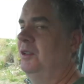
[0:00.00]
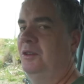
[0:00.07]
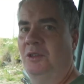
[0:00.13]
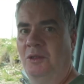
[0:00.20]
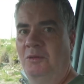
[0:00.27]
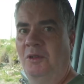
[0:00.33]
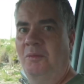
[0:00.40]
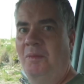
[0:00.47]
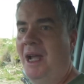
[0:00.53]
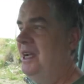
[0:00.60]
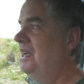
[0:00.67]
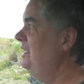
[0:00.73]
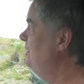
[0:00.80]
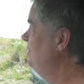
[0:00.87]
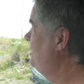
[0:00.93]
So we're back
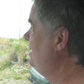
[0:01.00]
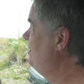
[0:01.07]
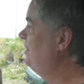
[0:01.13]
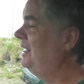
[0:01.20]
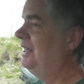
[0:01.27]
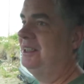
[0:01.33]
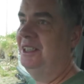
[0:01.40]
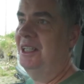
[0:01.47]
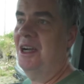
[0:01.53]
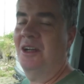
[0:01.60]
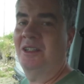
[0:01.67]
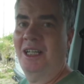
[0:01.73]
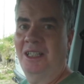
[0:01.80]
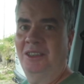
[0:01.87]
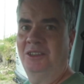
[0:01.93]
here now at the
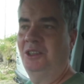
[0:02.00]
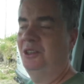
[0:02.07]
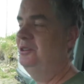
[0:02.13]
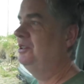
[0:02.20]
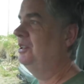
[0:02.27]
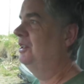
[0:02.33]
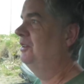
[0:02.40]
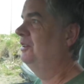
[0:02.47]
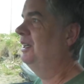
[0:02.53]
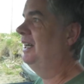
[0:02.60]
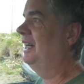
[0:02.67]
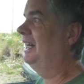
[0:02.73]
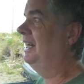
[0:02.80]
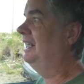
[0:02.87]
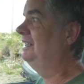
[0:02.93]
Art Hand studio,
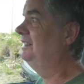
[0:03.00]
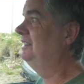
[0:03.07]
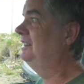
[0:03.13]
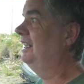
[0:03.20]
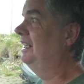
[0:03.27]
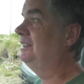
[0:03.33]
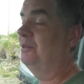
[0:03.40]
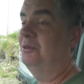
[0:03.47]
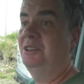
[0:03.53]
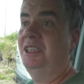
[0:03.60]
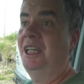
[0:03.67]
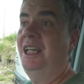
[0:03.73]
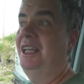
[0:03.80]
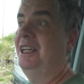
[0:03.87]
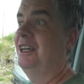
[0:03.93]
and as I was
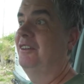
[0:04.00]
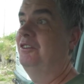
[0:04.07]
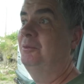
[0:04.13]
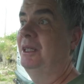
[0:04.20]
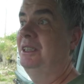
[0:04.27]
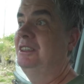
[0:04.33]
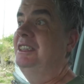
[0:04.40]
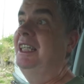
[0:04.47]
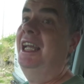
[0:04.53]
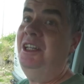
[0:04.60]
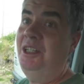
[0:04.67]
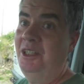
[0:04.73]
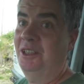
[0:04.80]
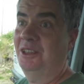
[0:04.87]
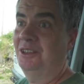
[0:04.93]
saying, I've spent
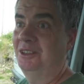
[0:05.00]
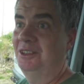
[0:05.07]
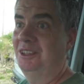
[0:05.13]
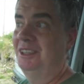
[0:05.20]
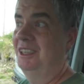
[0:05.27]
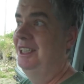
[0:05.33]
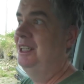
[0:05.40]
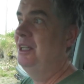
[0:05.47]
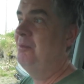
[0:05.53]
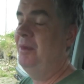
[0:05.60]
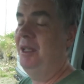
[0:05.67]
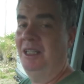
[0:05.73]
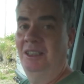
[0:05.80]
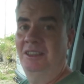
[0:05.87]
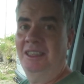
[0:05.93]
10 years
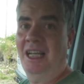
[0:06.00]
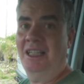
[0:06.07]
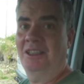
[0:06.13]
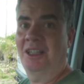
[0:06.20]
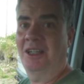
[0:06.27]
making sand